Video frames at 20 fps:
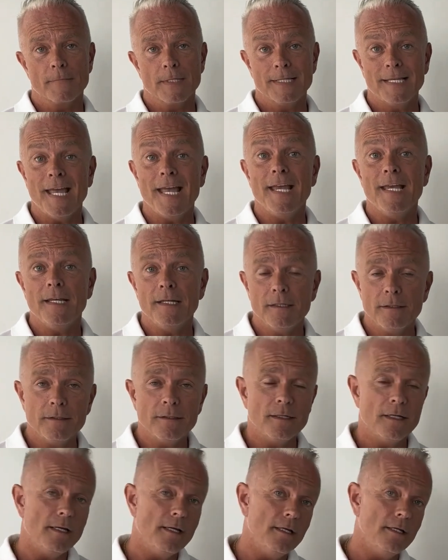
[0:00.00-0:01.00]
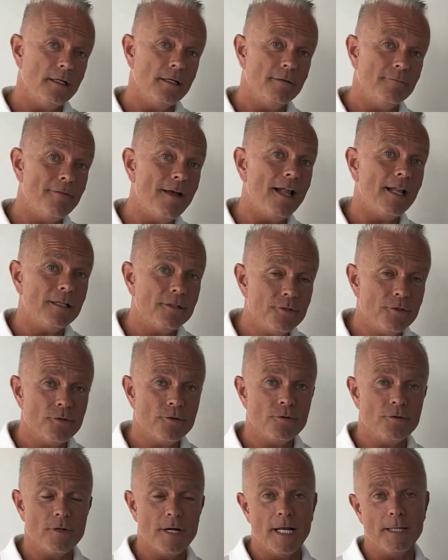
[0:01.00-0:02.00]
gain
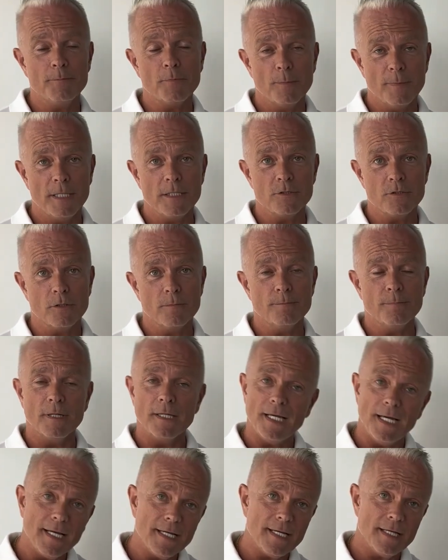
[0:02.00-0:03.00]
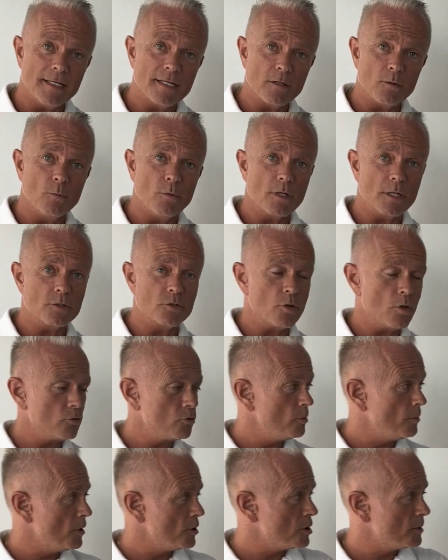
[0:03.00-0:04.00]
value and momentum. But again, I don't want to talk
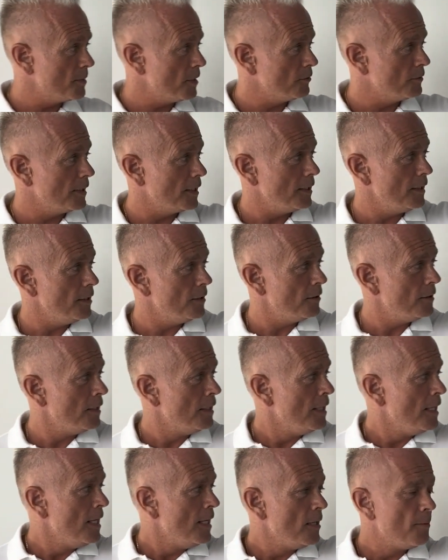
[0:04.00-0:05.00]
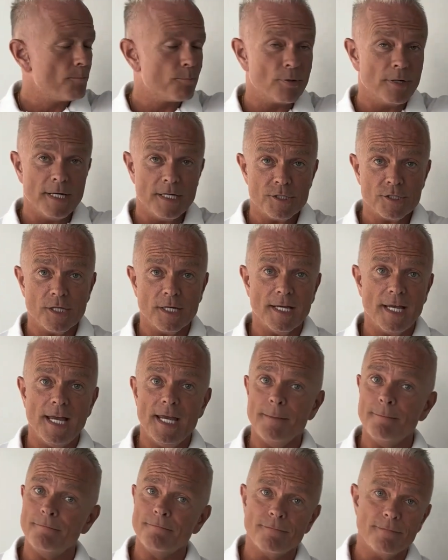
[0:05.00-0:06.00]
too much about that here. Prediction
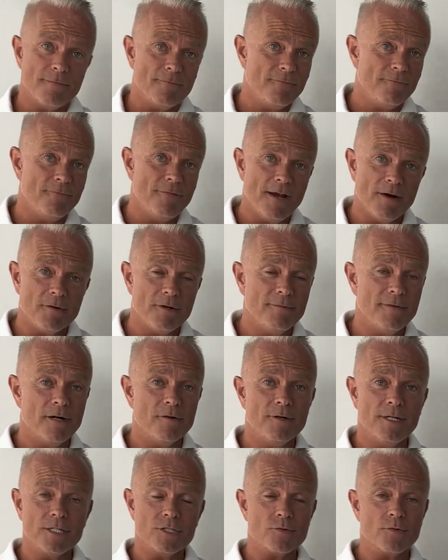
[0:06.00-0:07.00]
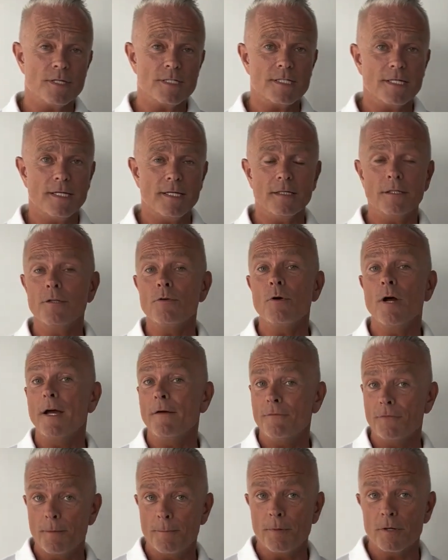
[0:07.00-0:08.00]
game, very, very interesting. You
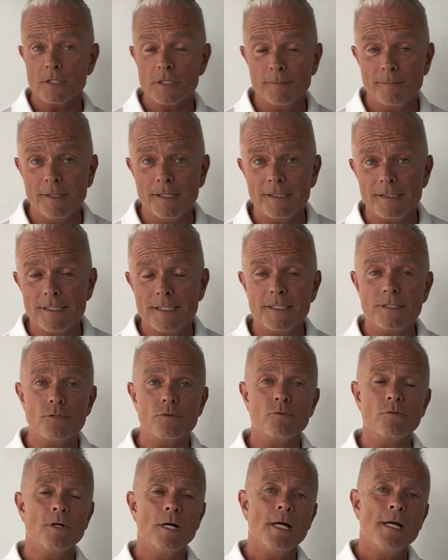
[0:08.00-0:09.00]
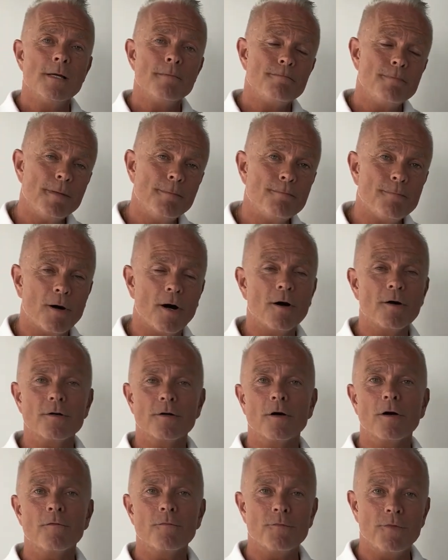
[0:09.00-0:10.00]
have the possibility to be
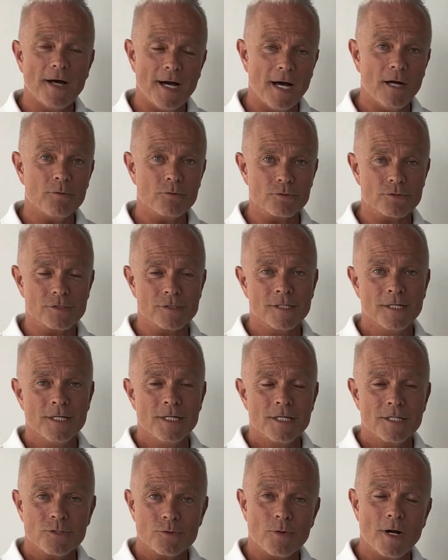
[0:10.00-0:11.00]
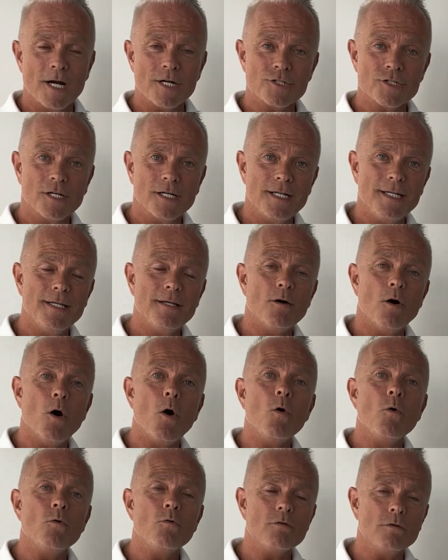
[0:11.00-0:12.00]
part of the house, to actually
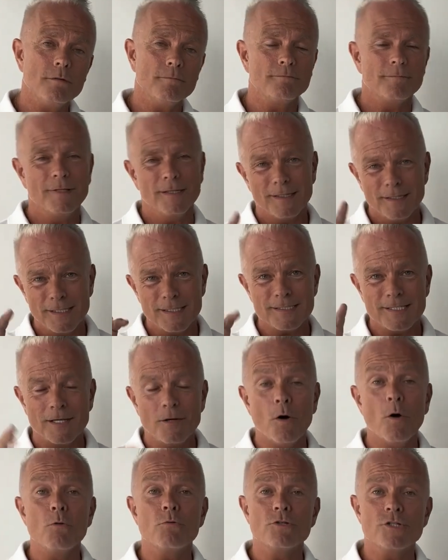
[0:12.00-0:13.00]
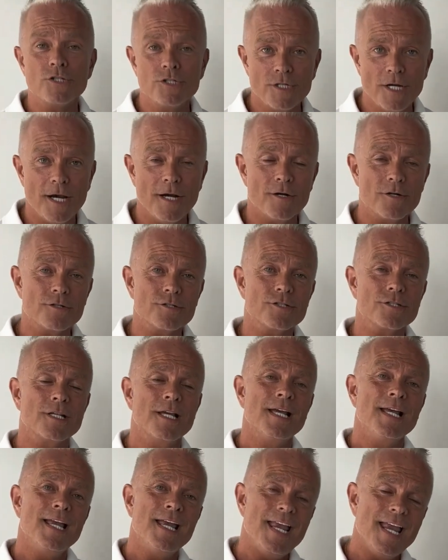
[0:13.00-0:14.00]
own, let's say, own shares
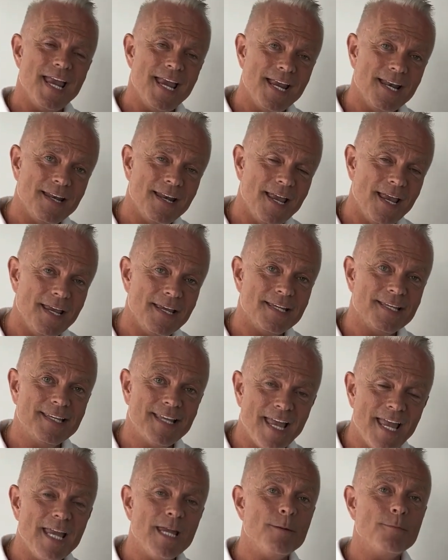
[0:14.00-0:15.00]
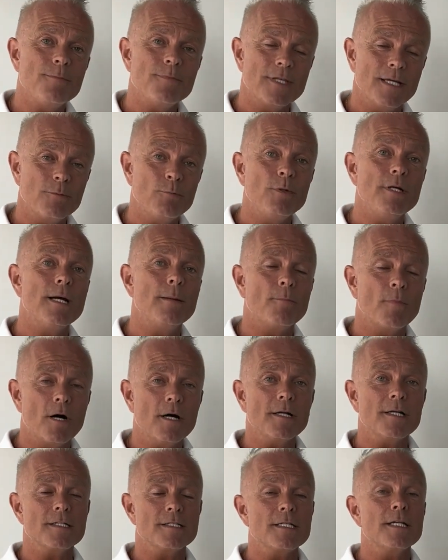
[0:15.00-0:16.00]
in a game that we are
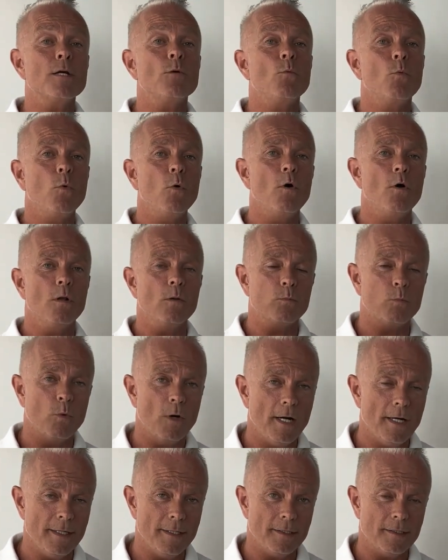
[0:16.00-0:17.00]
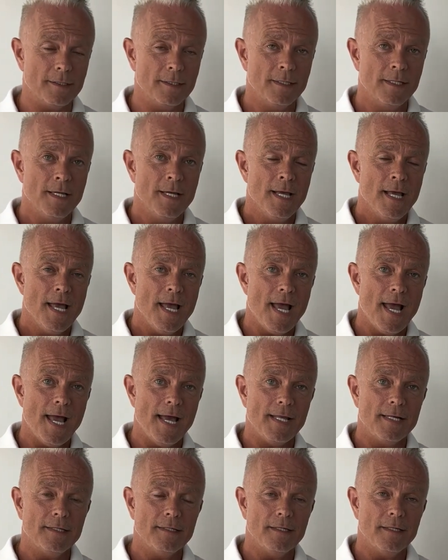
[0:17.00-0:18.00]
marketing worldwide,
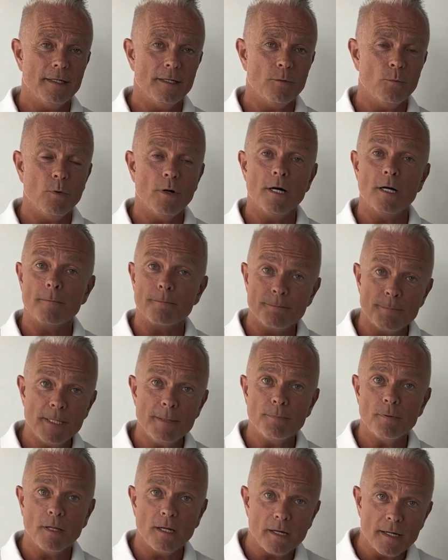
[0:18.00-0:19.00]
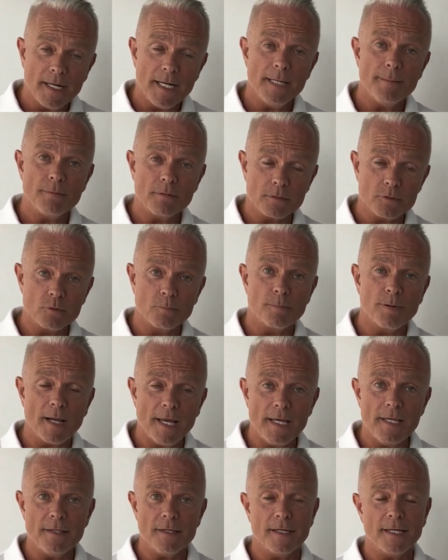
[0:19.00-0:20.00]
and where people are able to
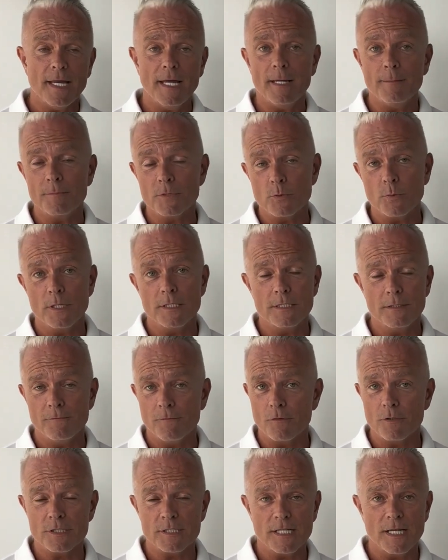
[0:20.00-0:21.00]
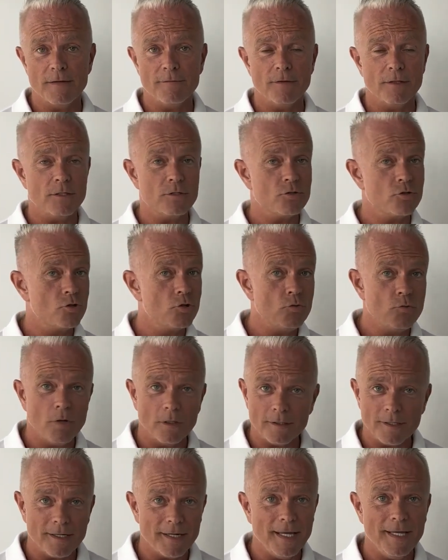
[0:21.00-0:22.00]
play the game 24/7,
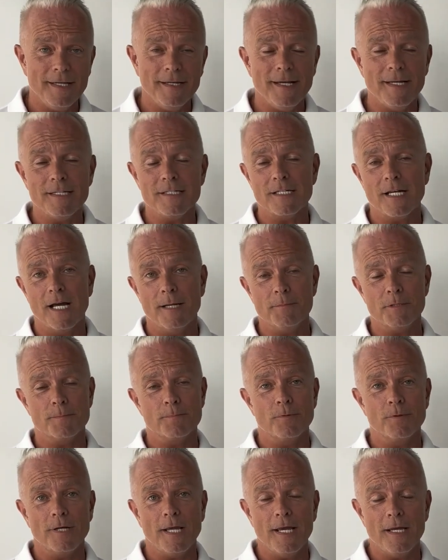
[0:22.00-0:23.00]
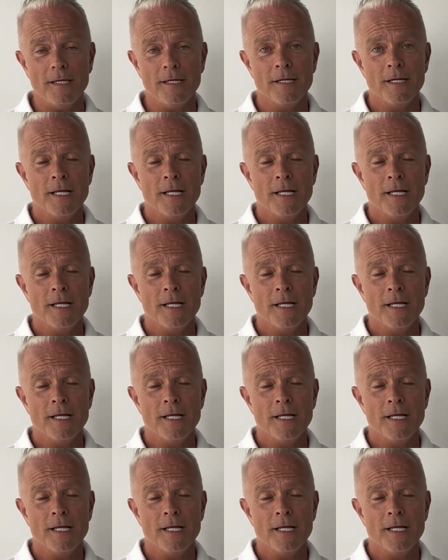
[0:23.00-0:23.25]
288 times per day,